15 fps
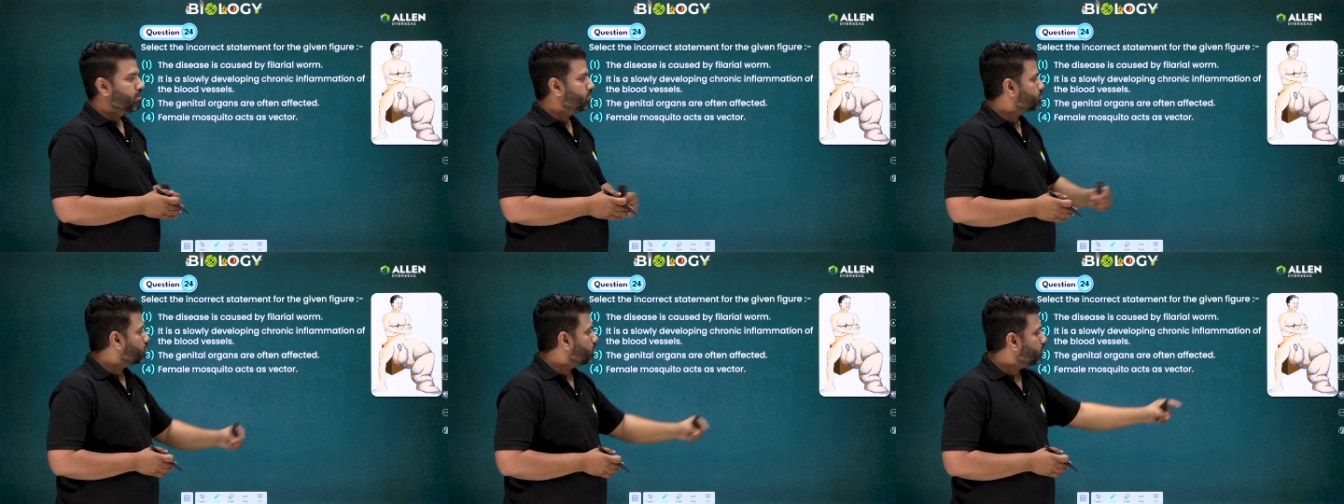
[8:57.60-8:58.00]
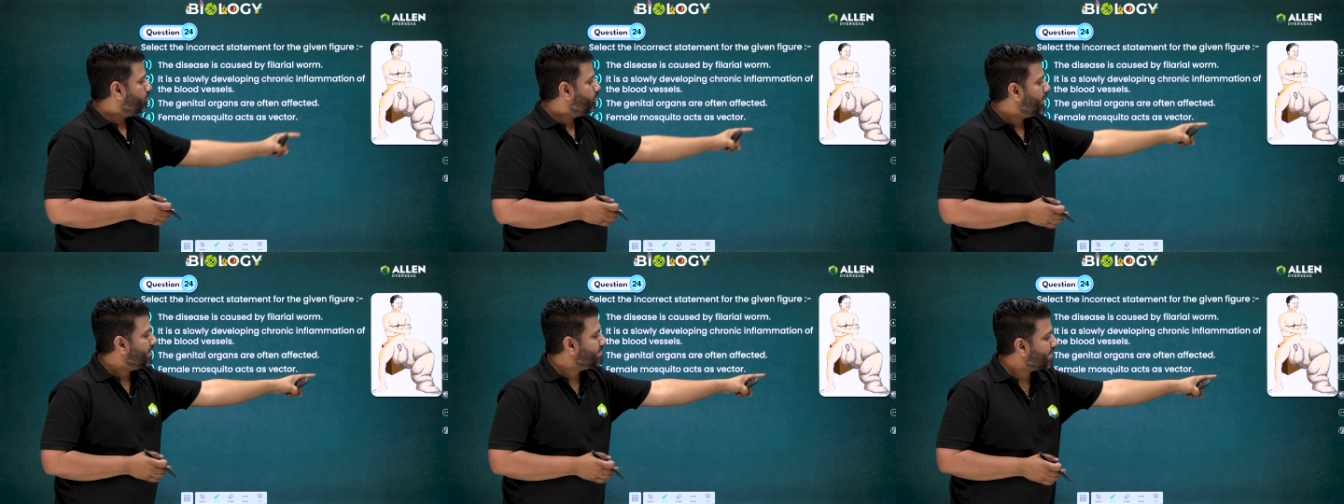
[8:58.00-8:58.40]
So
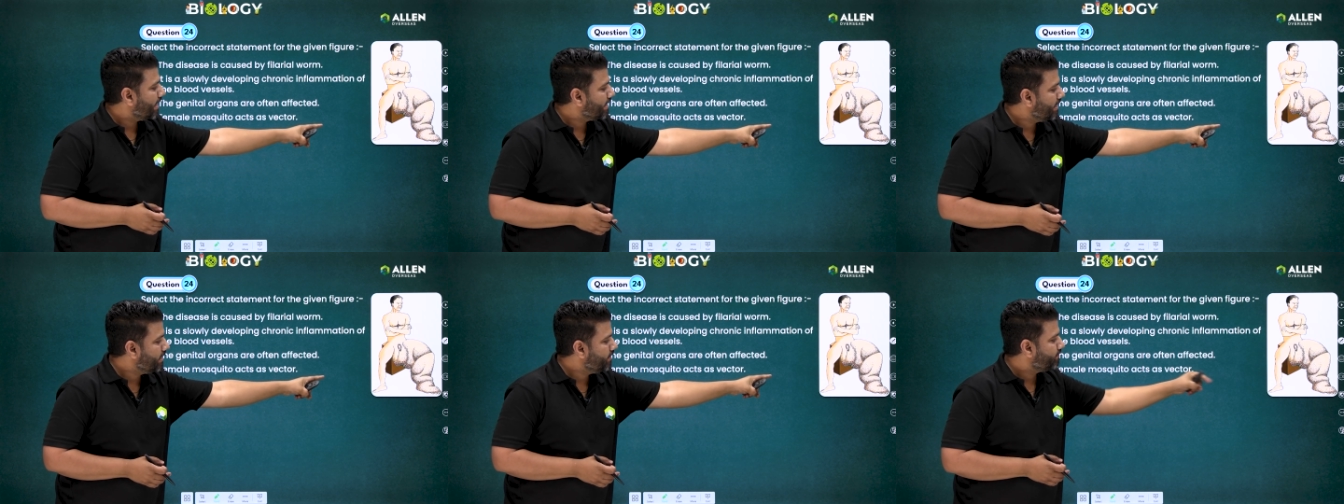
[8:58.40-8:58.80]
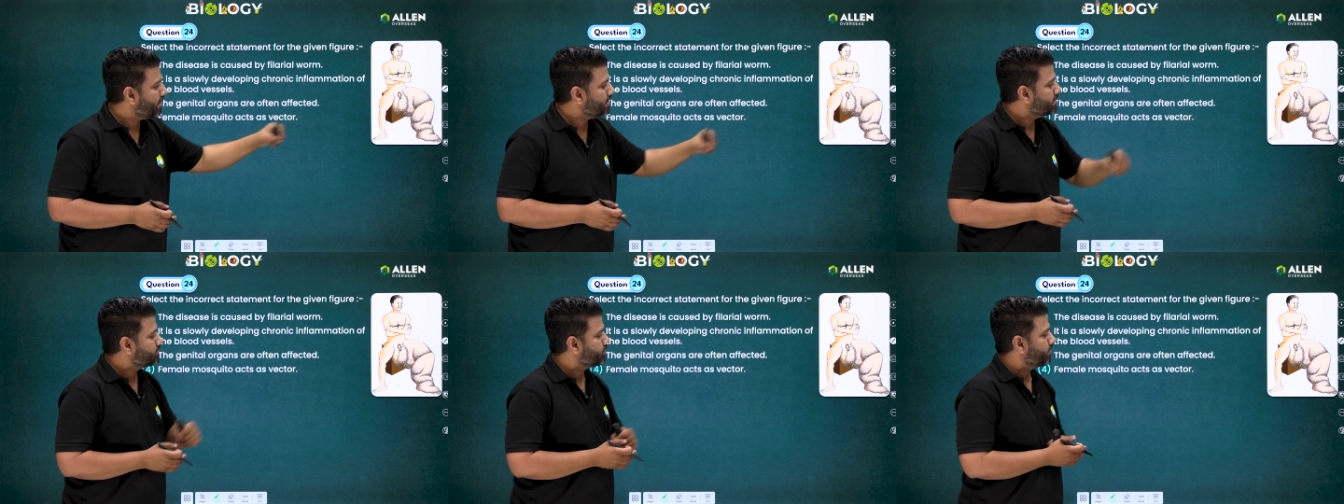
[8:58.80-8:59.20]
please
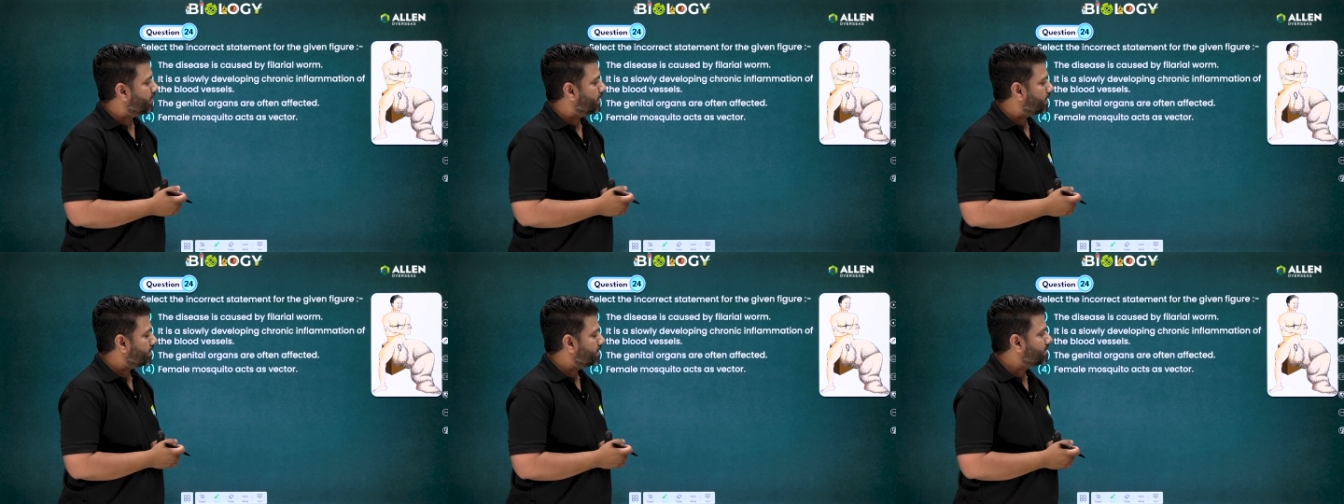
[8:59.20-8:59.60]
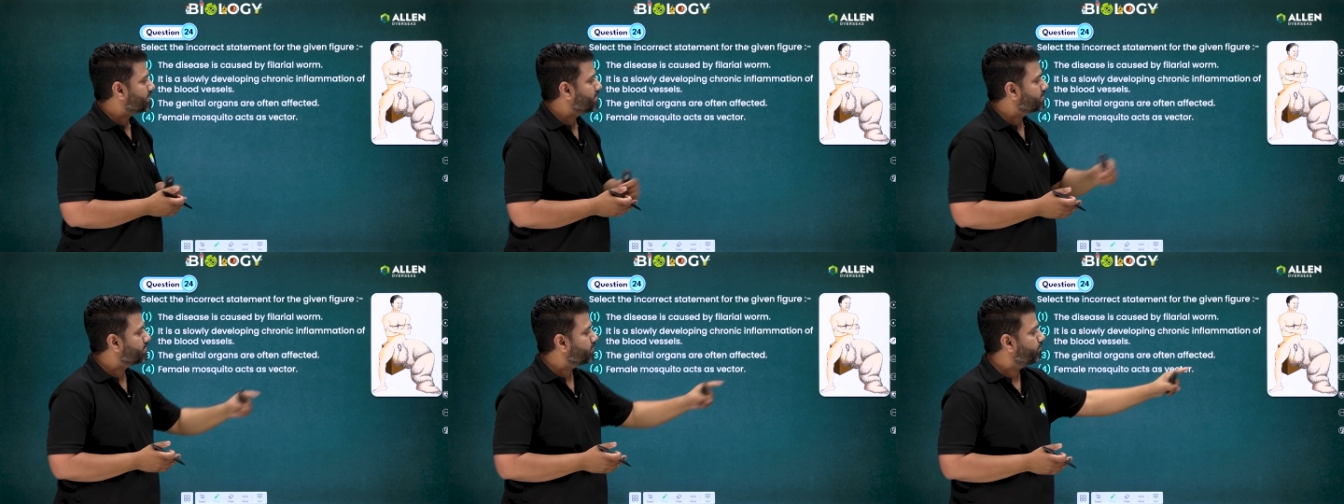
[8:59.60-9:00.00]
identify this figure. This
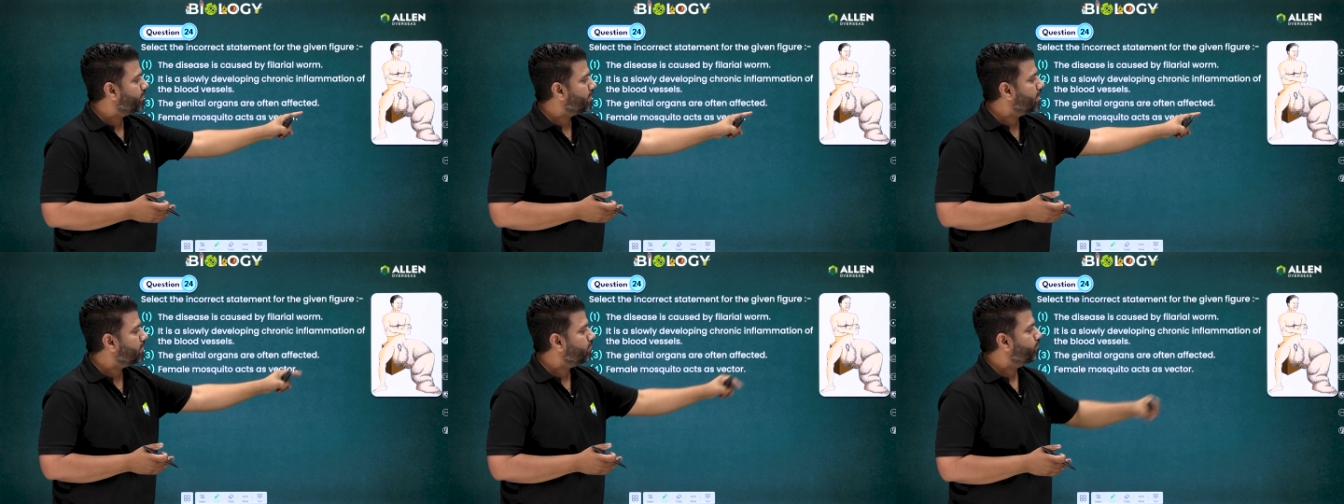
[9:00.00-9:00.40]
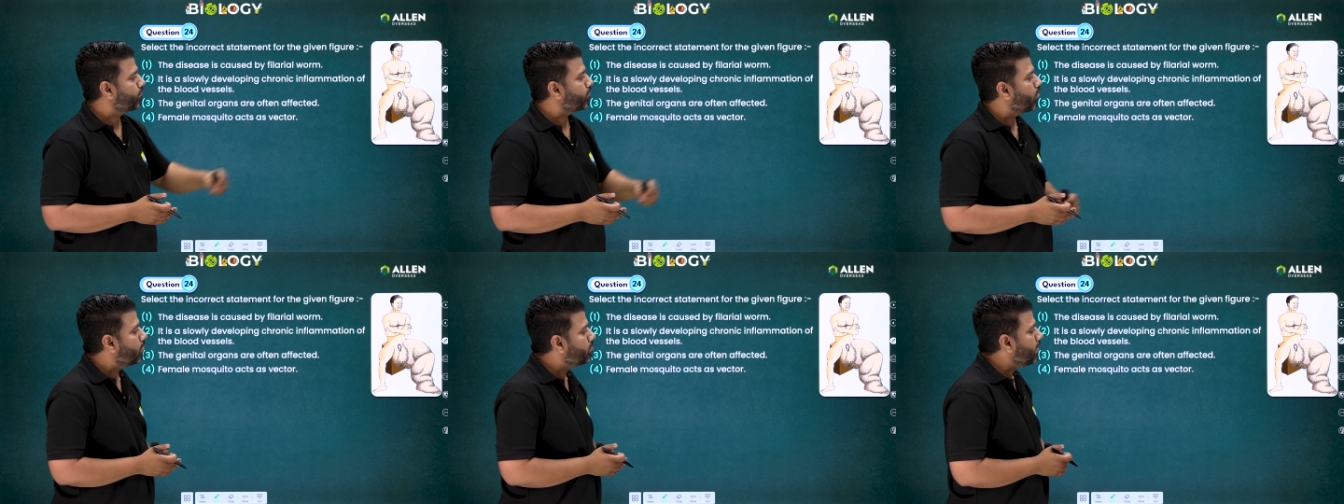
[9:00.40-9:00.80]
is the figure
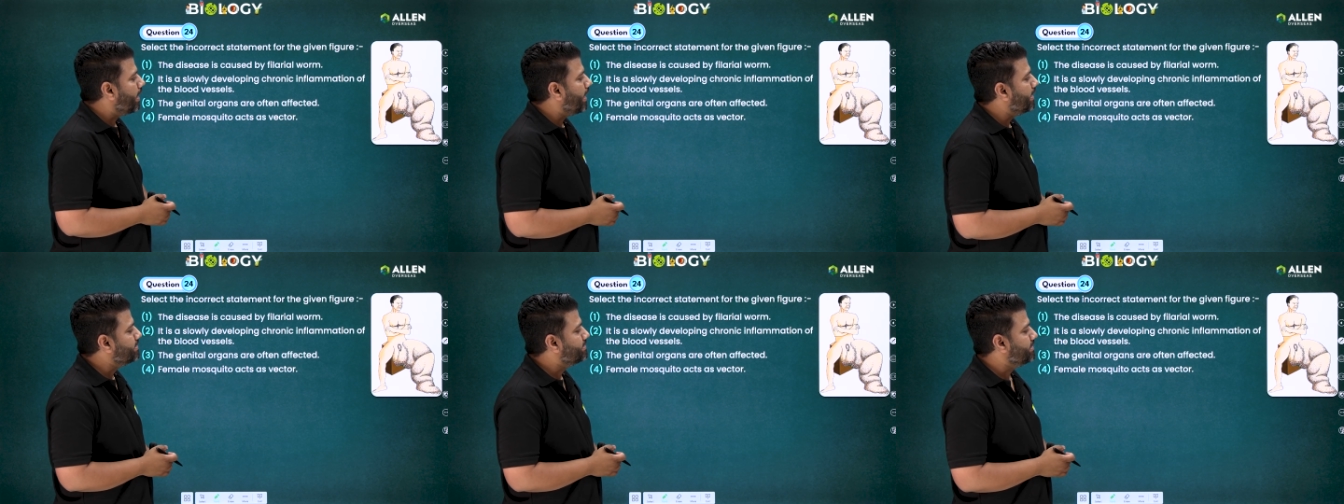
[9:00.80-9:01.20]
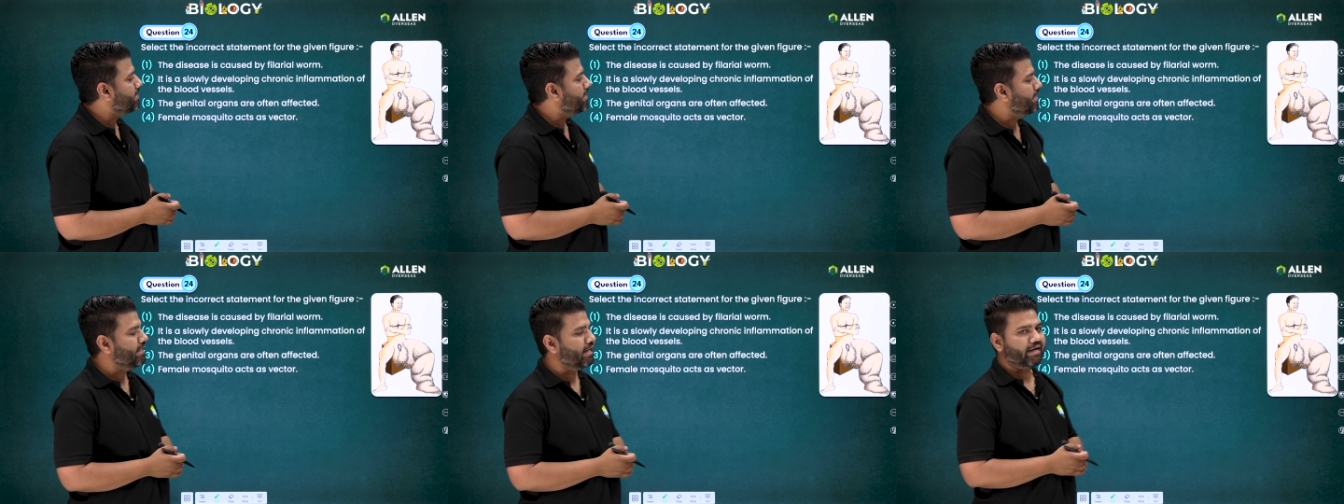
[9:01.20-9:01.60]
from
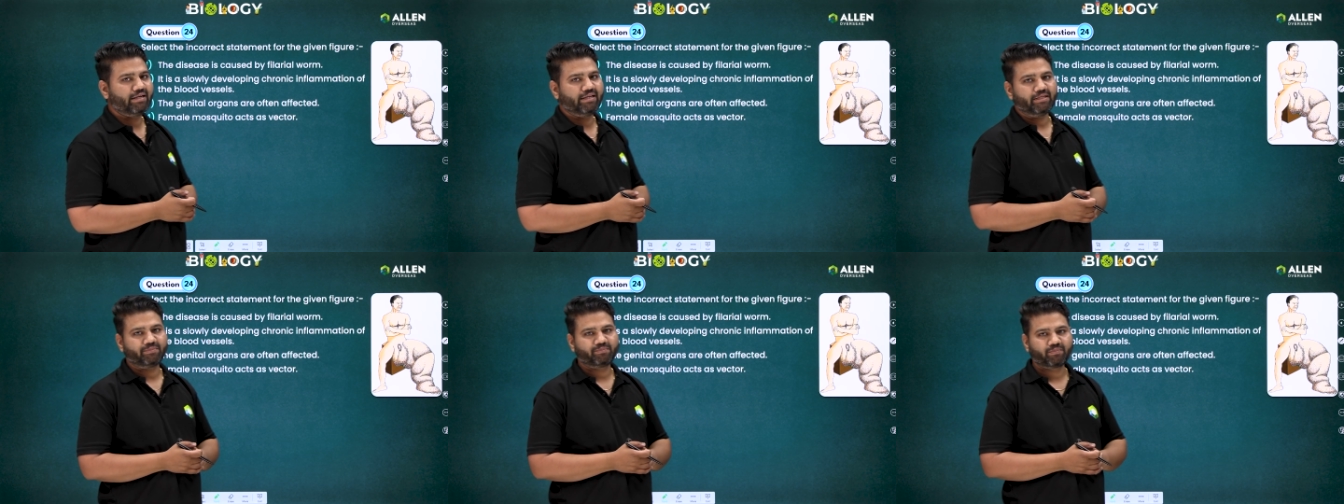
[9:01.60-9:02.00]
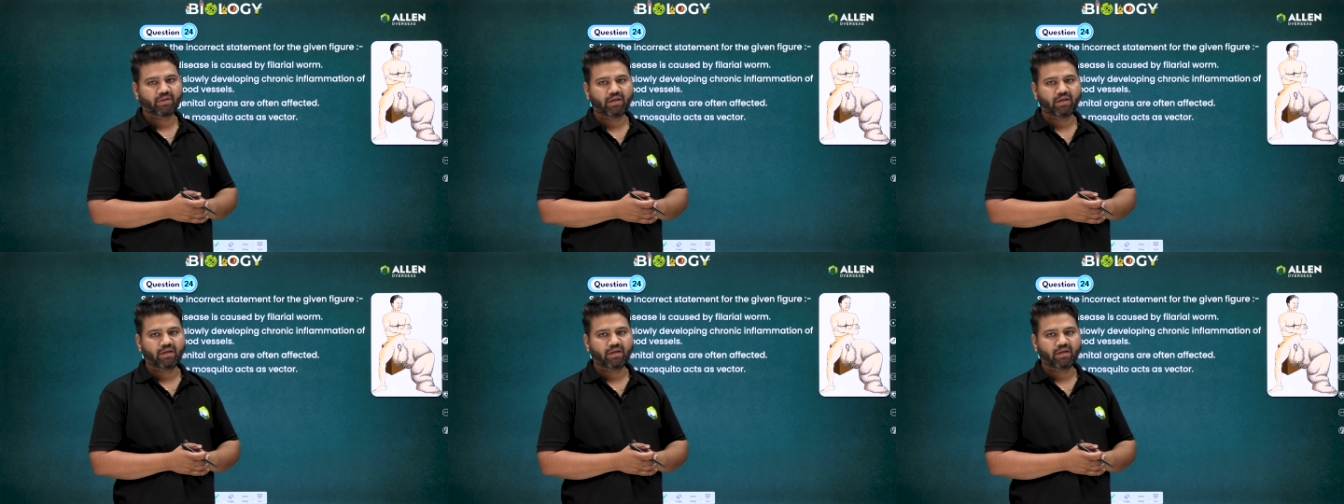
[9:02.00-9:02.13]
NCERT.